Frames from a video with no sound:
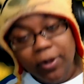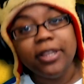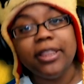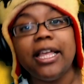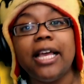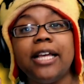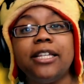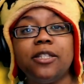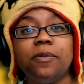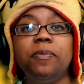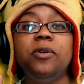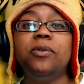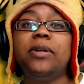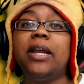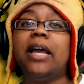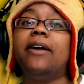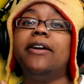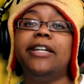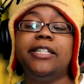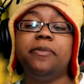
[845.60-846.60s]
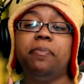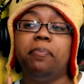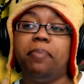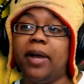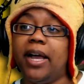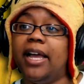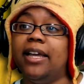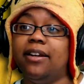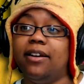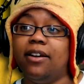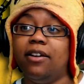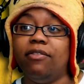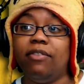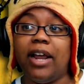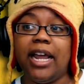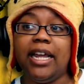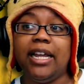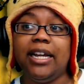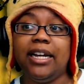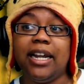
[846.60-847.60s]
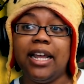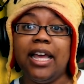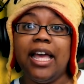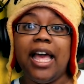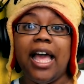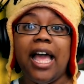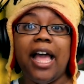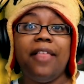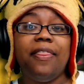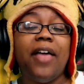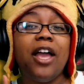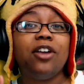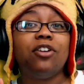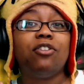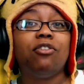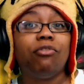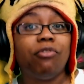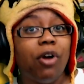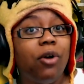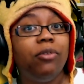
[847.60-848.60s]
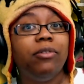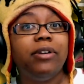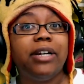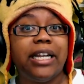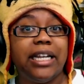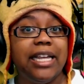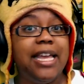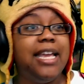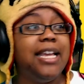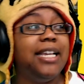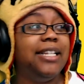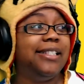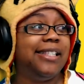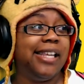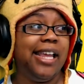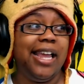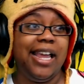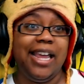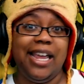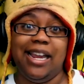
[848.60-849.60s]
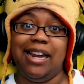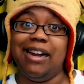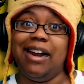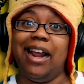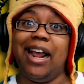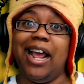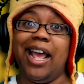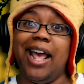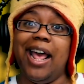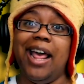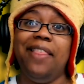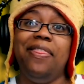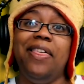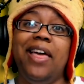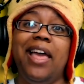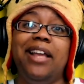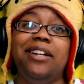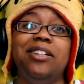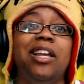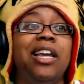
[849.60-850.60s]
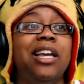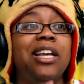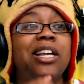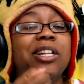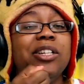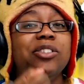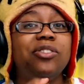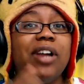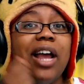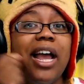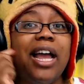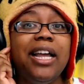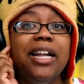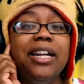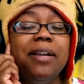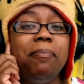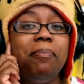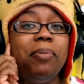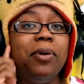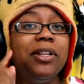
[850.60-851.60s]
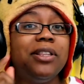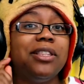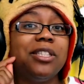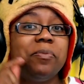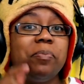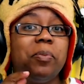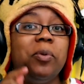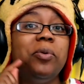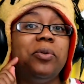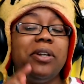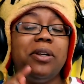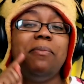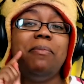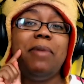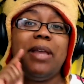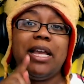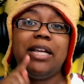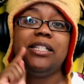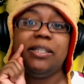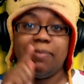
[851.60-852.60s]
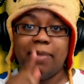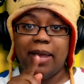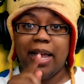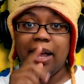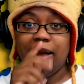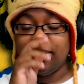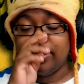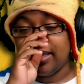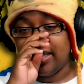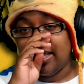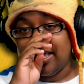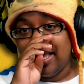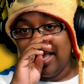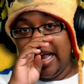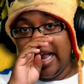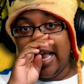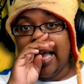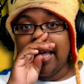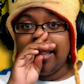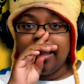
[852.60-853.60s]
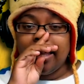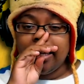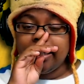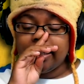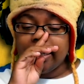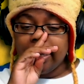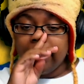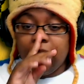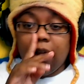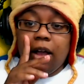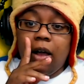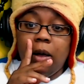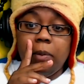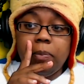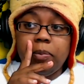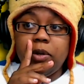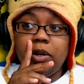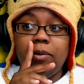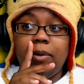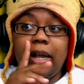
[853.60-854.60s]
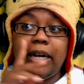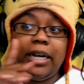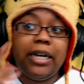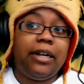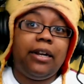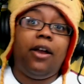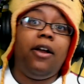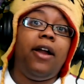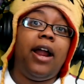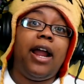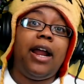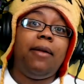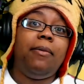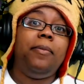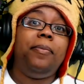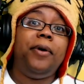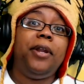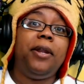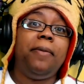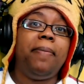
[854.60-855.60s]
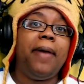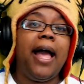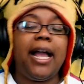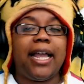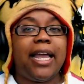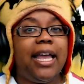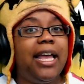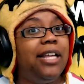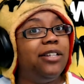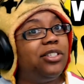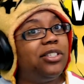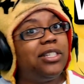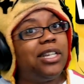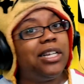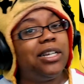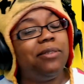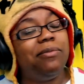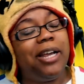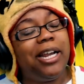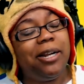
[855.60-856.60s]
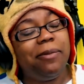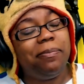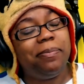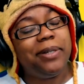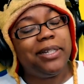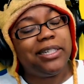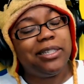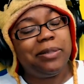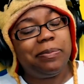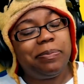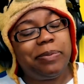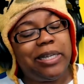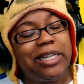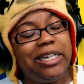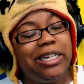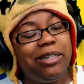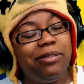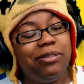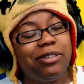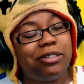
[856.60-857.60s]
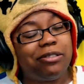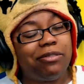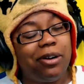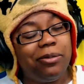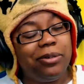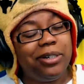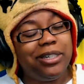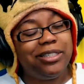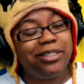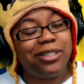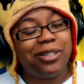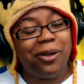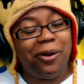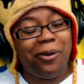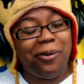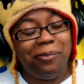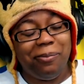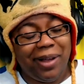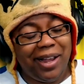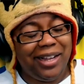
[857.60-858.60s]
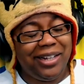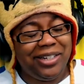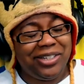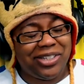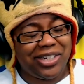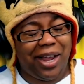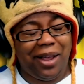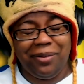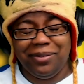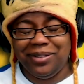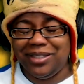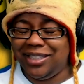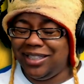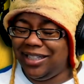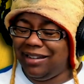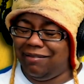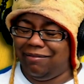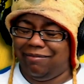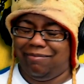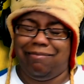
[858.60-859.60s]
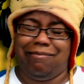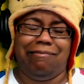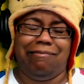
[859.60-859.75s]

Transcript: pulled that spoon out his butt, all right, and that groaning he did, and then tried to put the spoon in the man's mouth, and then he's like, oh, you don't want it? All right, I'm gonna put it back, and stuck it right up his butt, and he was groaning so much, I was like,